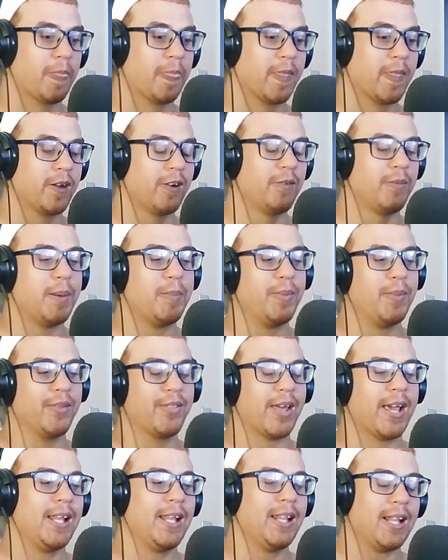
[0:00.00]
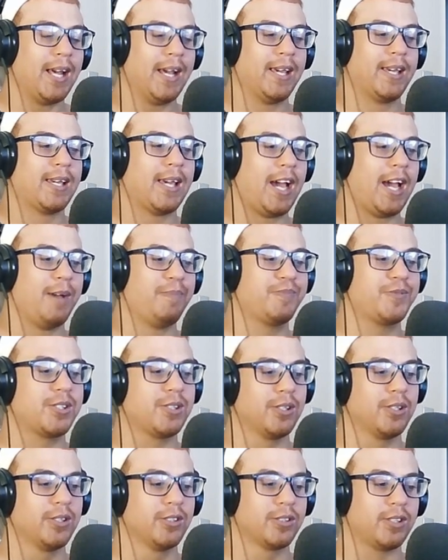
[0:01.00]
Remember, they like
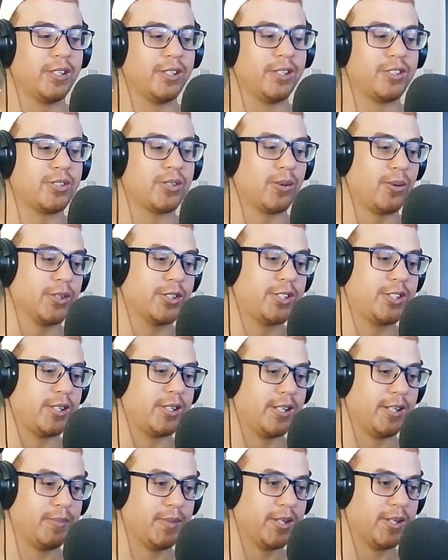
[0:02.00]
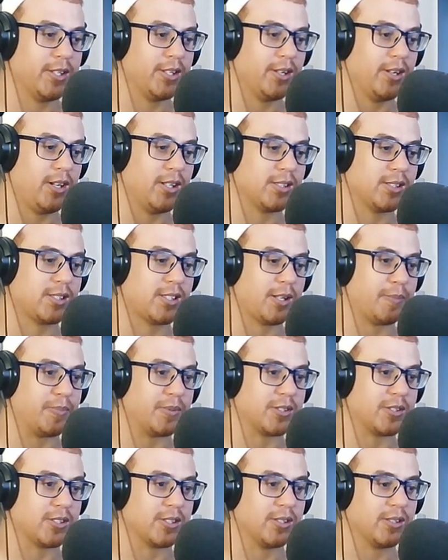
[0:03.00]
absolutely tortured him in the last
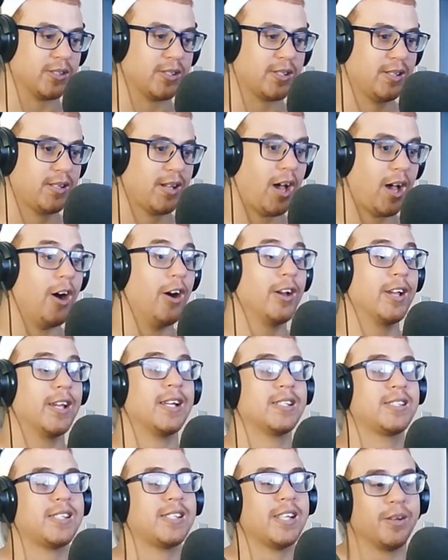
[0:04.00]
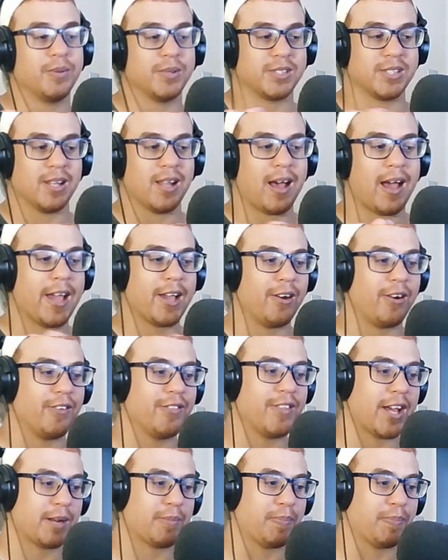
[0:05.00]
episode. Oh yes, and he was lying on
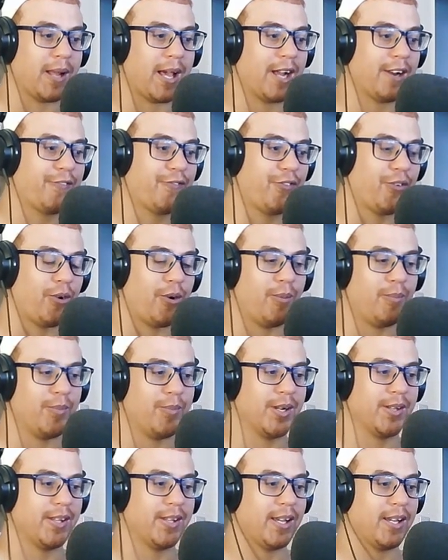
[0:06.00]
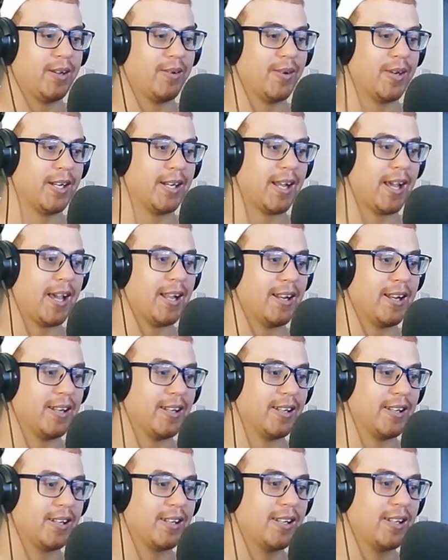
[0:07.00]
that platform when it ended.
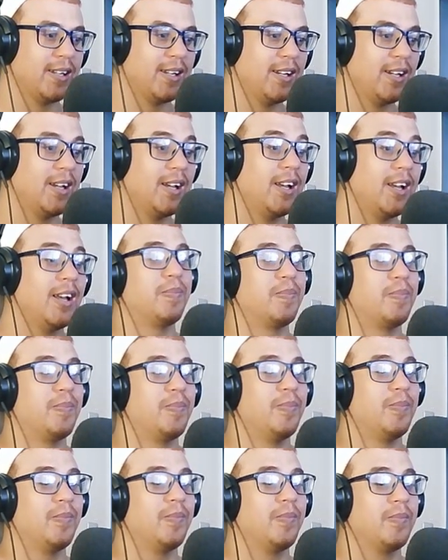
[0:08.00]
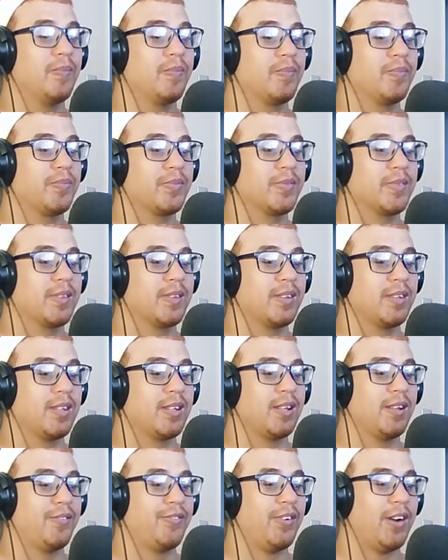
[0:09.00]

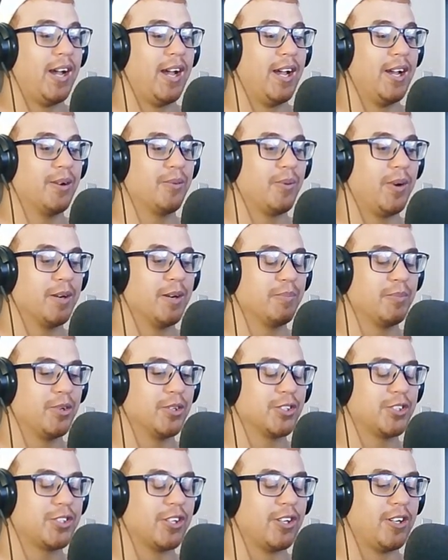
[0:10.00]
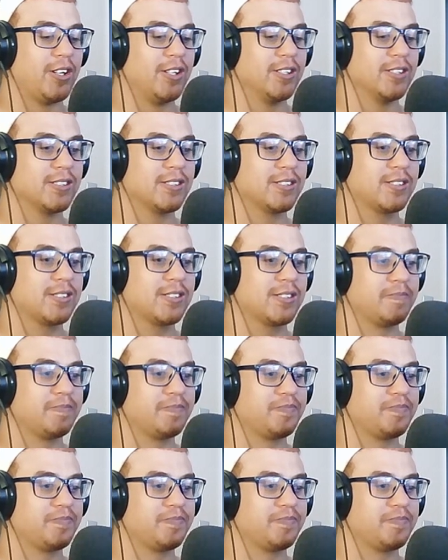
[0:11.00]
If I had one more chance.